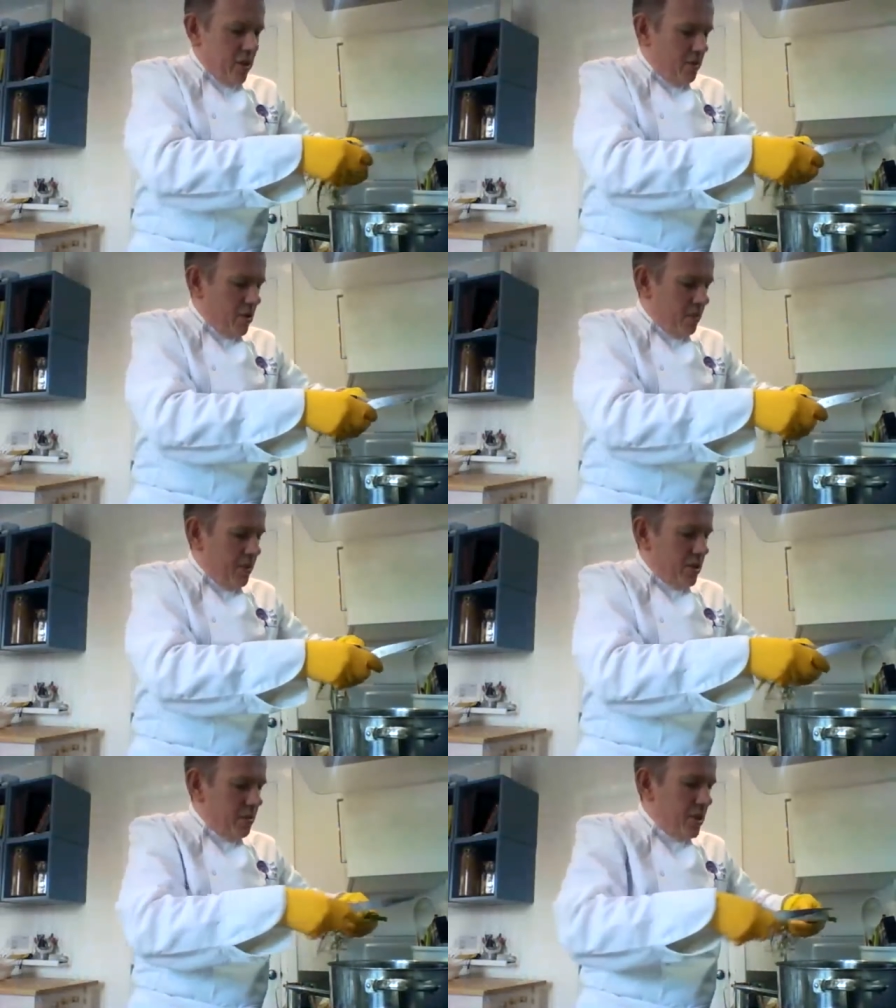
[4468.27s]
I'm just going to
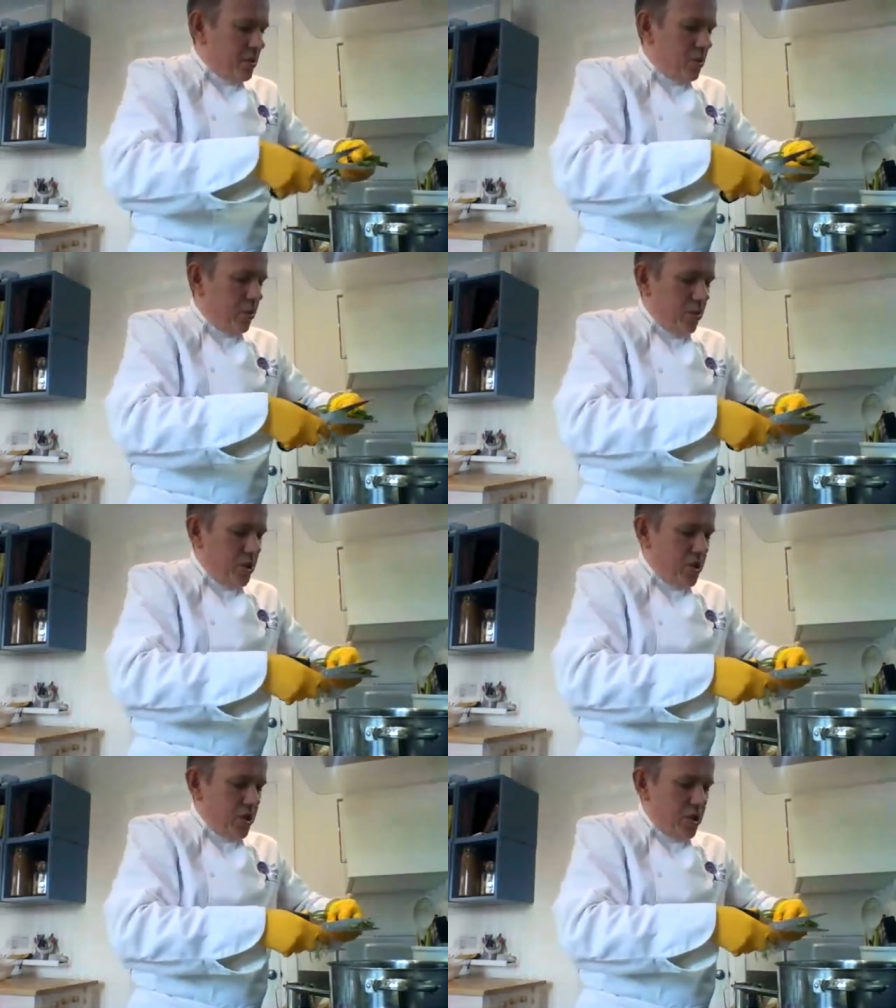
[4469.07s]
put some of
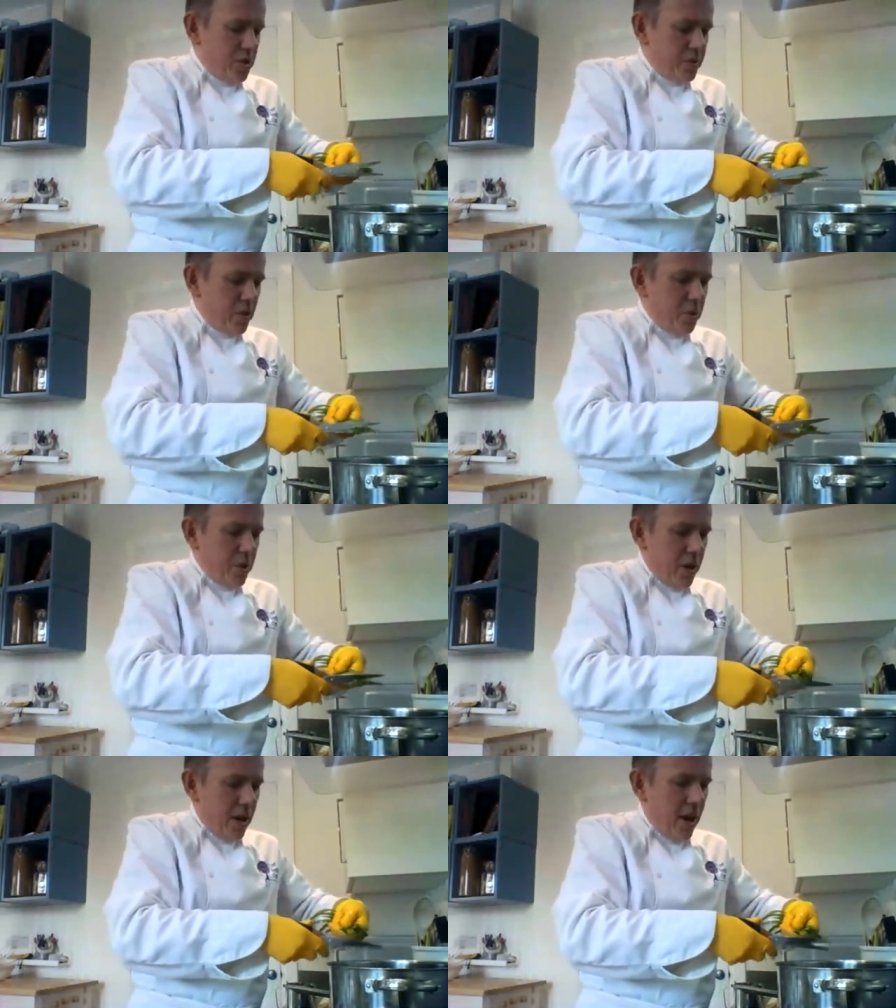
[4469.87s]
this. This is
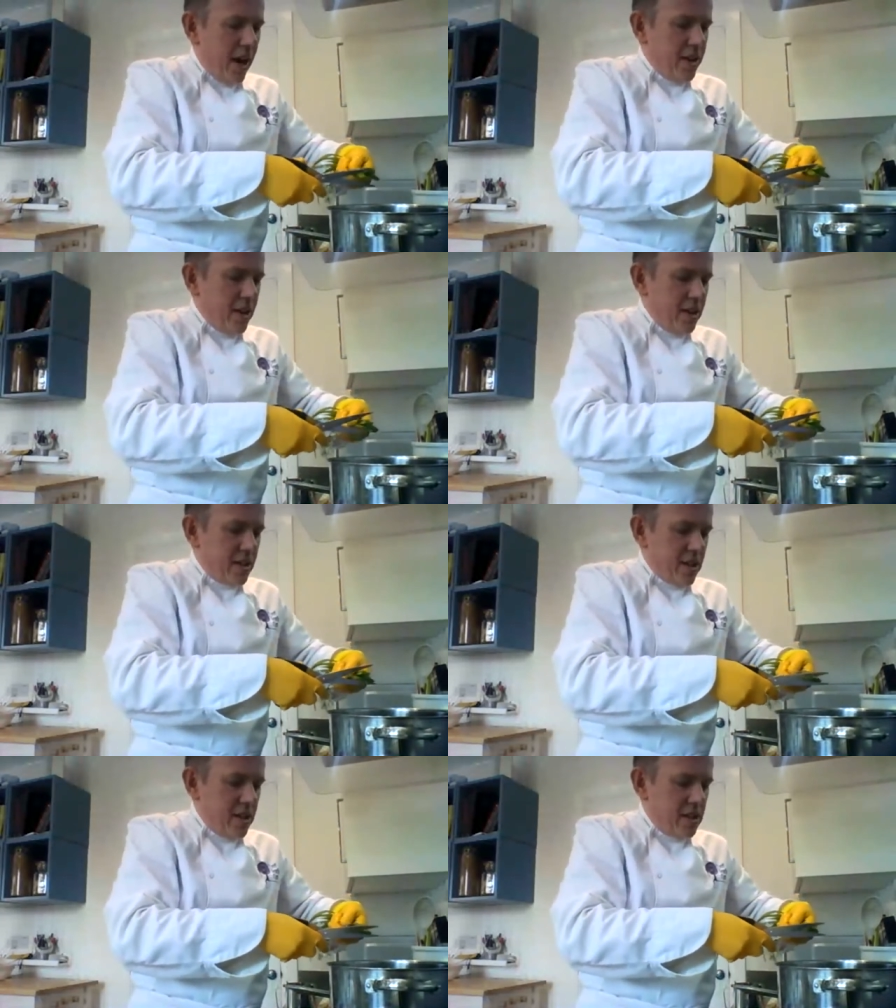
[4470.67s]
called onion. I
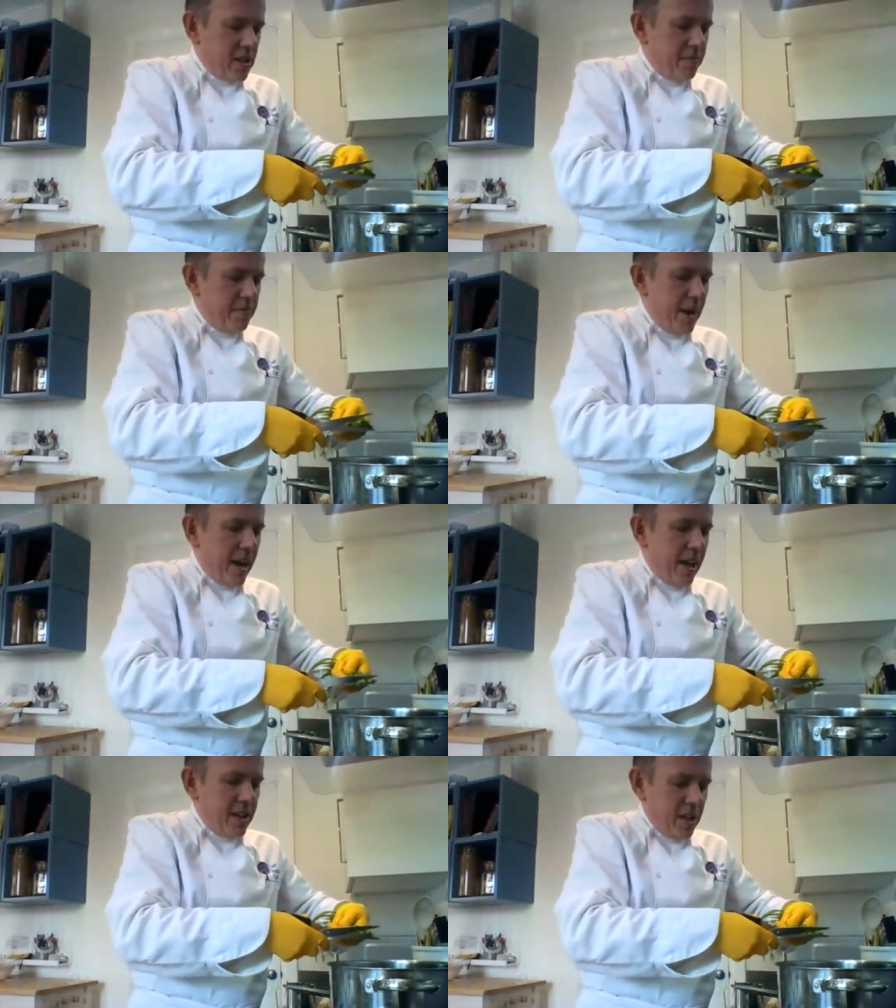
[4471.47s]
say this is a
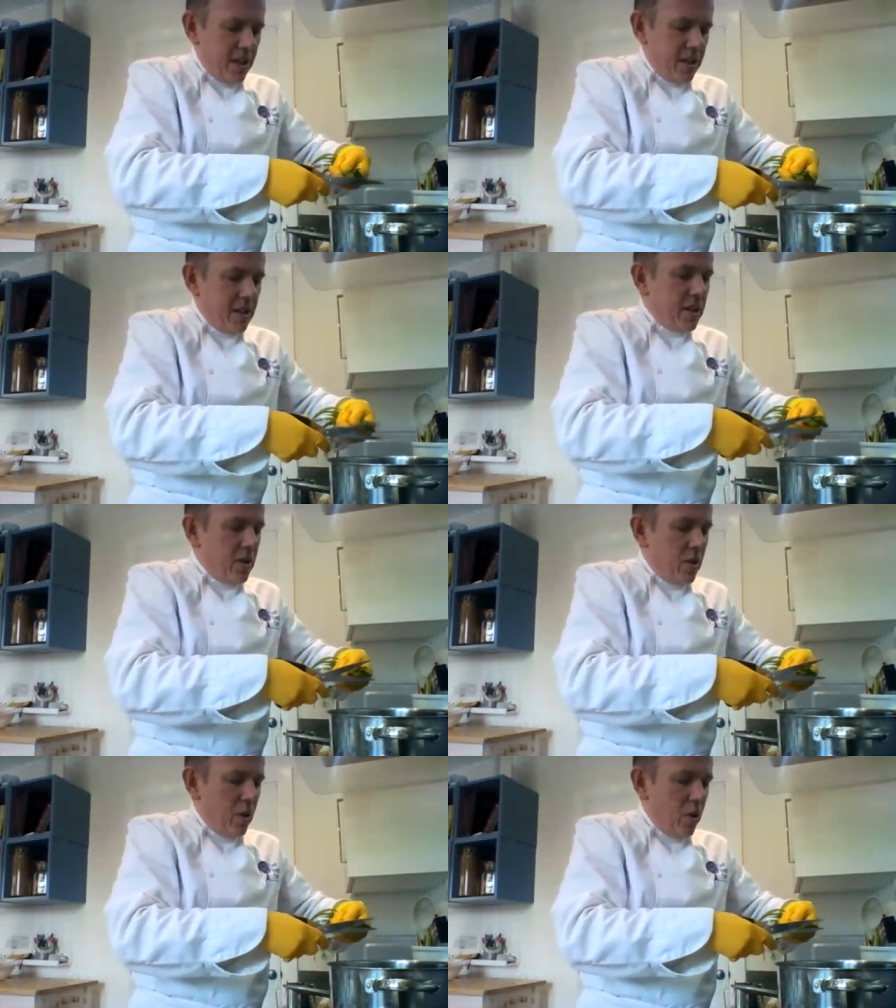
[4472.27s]
bell onion,
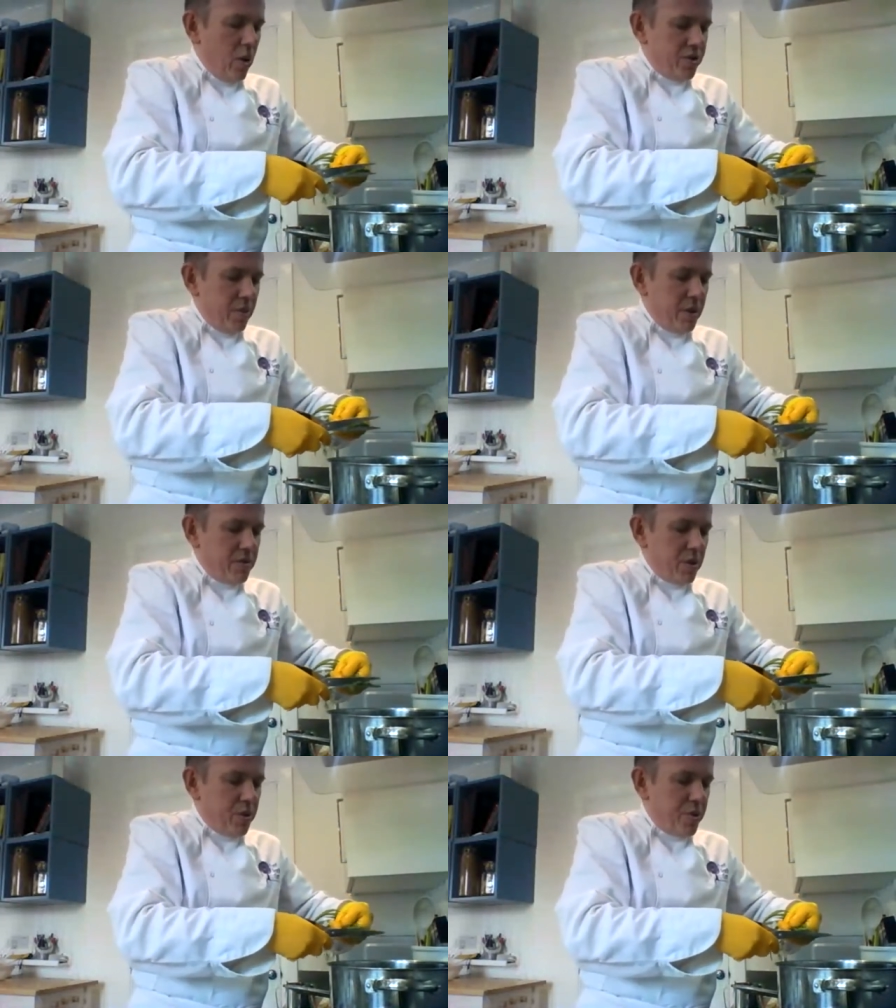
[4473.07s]
or
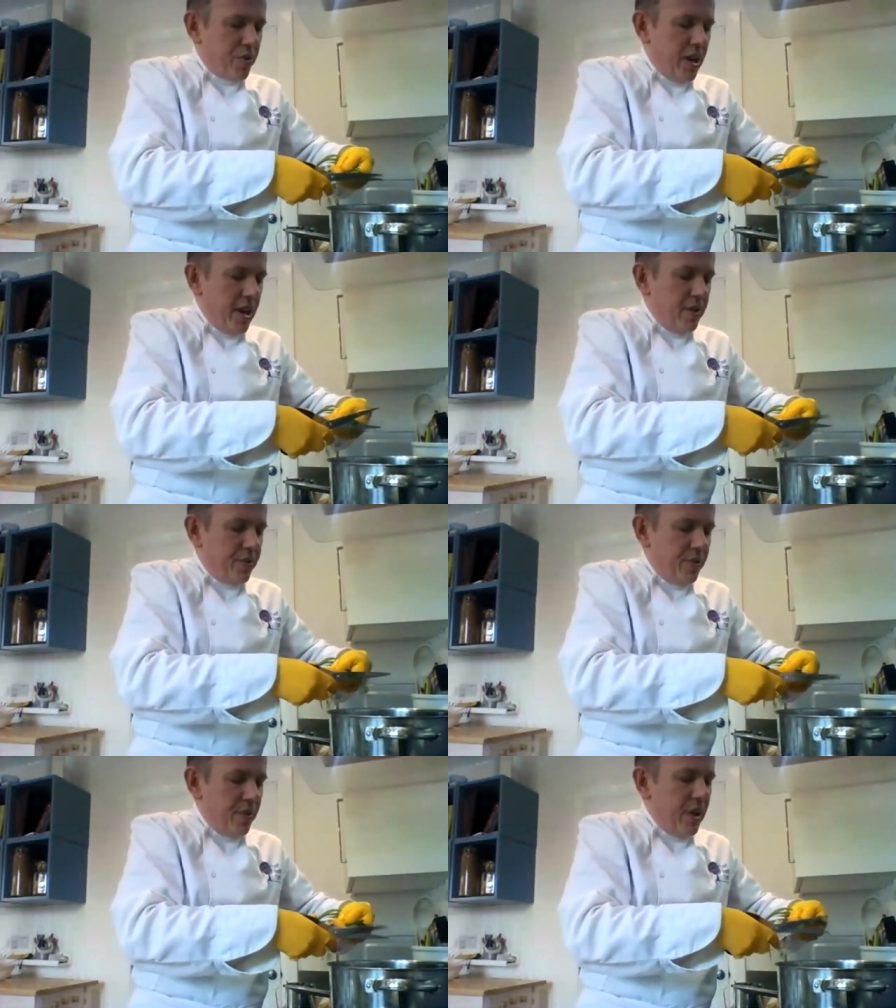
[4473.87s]
sometimes called
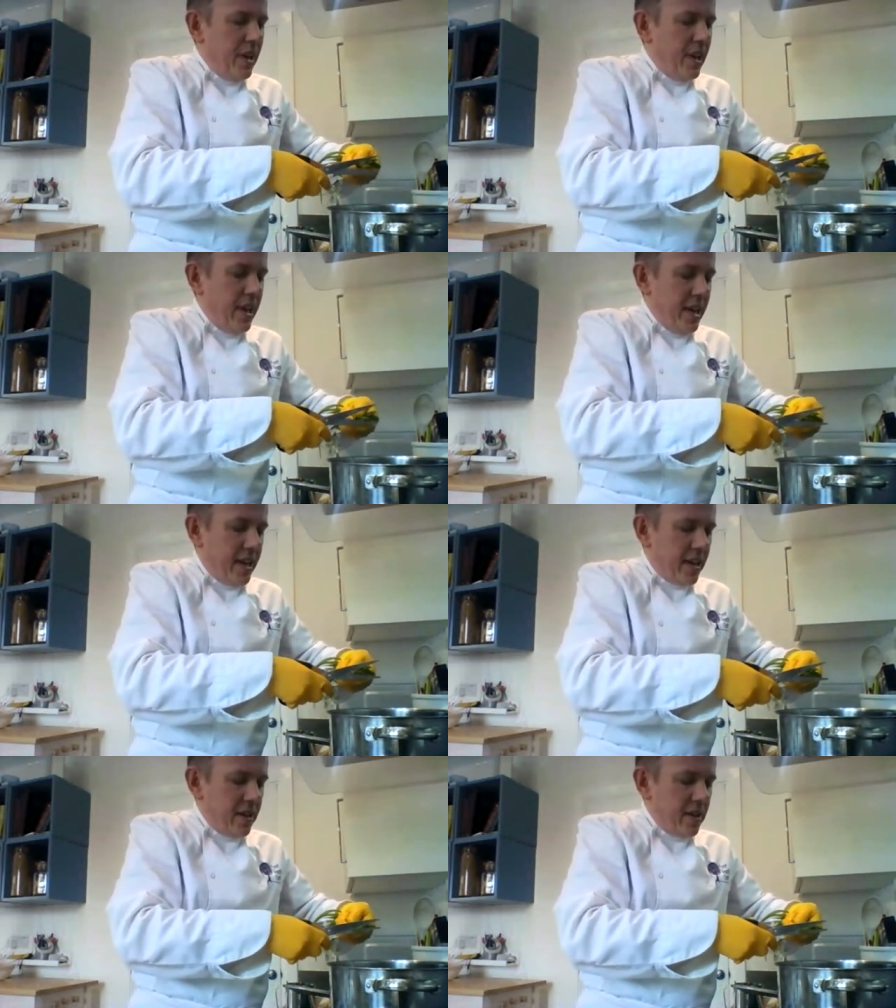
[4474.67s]
3-leaf
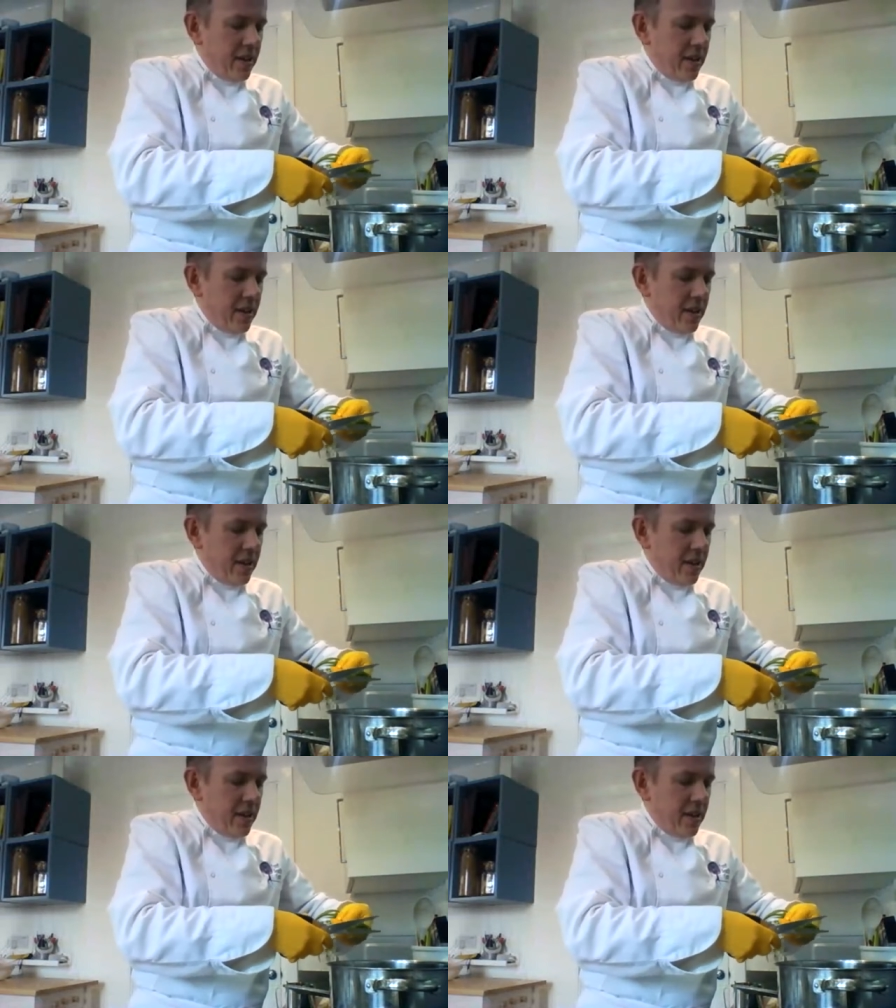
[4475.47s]
leek.